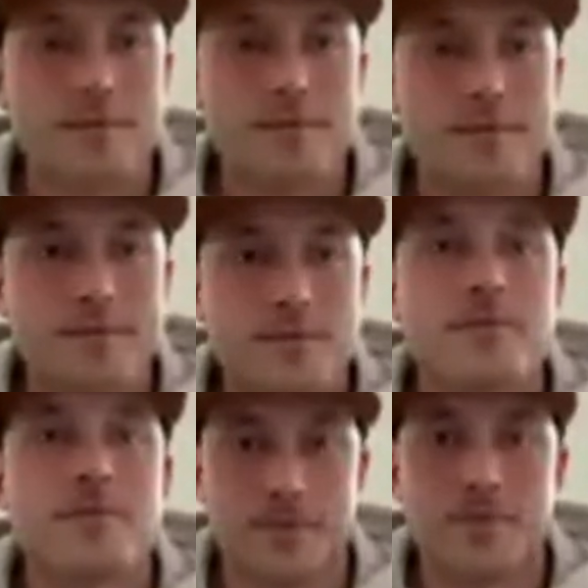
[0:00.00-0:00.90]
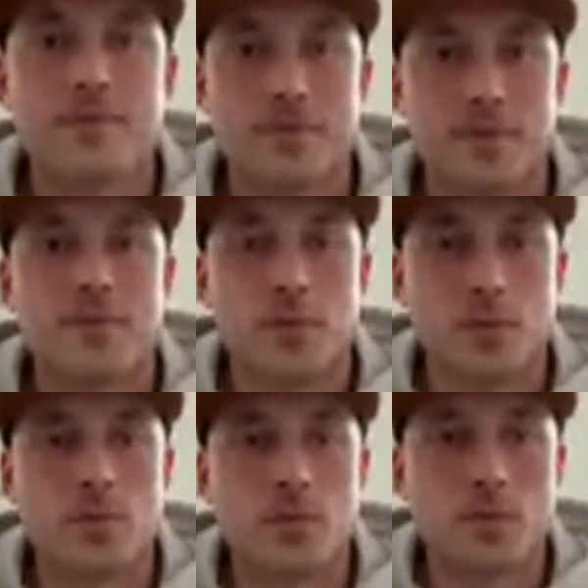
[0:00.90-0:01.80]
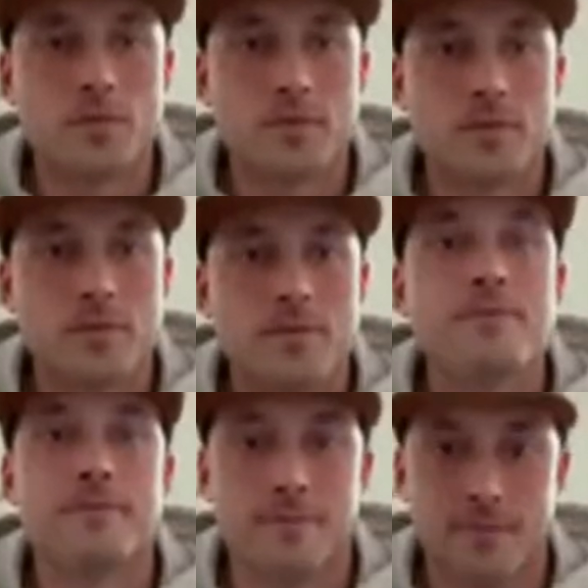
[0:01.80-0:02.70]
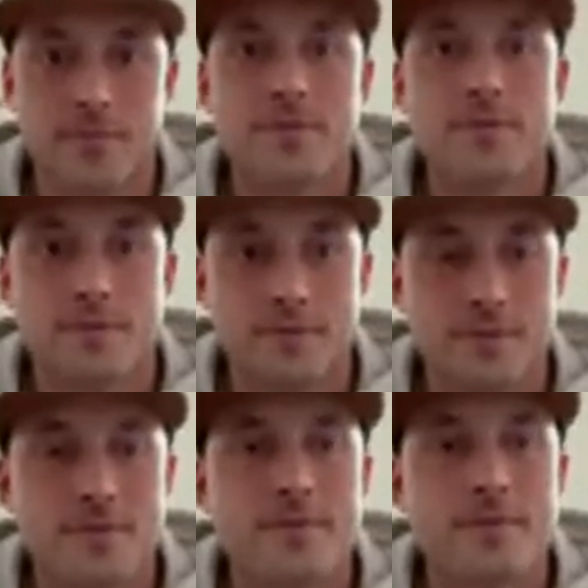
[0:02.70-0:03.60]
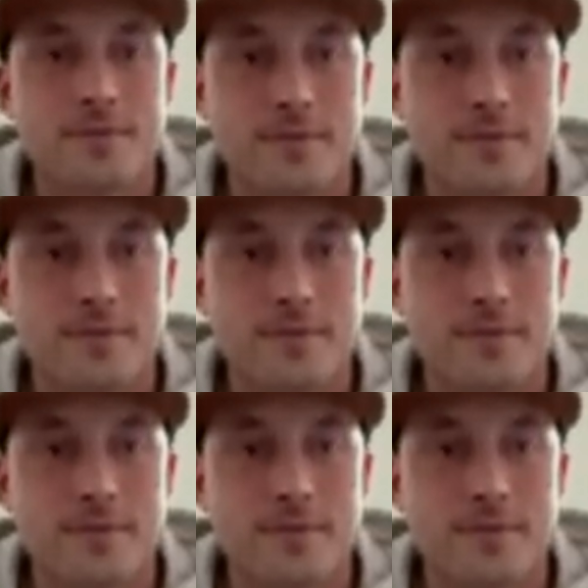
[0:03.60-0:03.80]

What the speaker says: No words are spoken by the person on screen.